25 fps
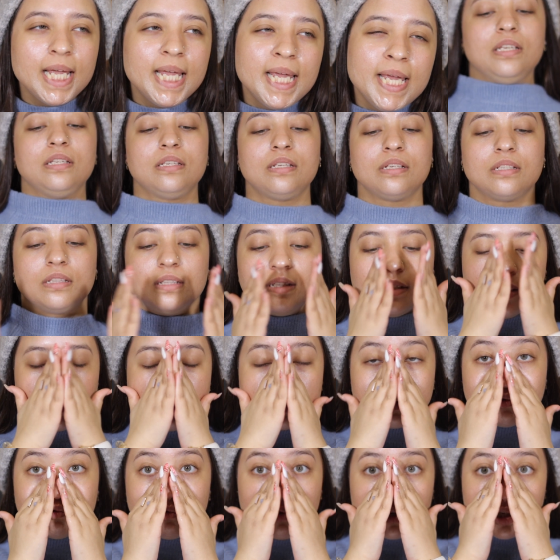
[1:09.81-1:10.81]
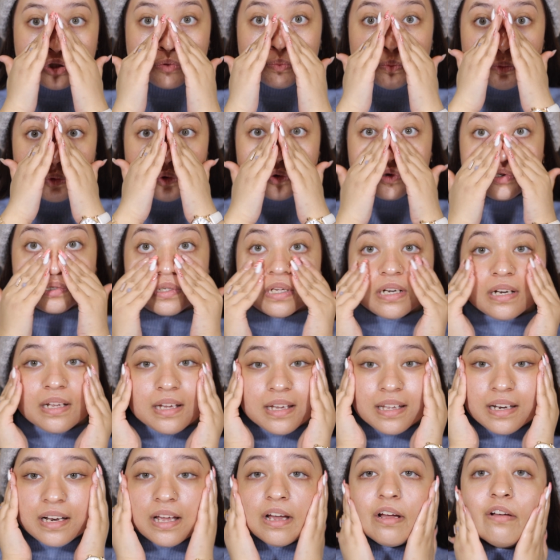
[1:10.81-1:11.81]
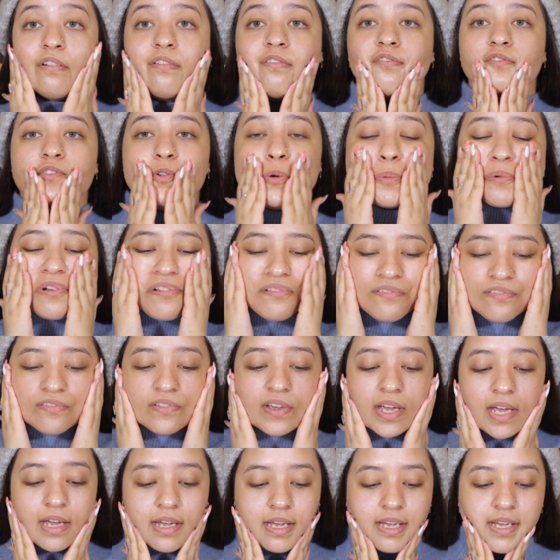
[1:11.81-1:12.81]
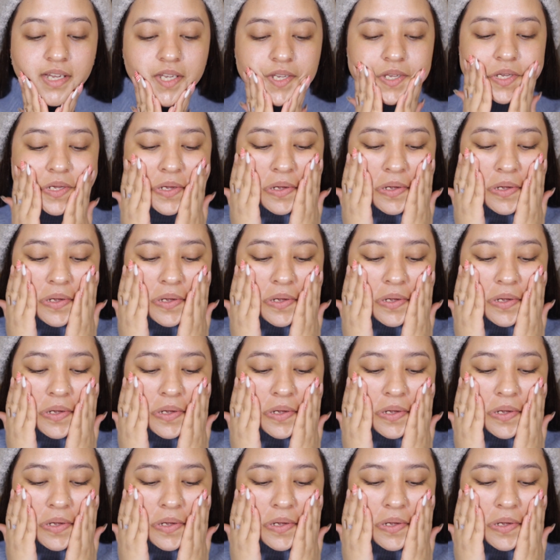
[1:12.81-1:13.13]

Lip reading: So this was more than enough for my face.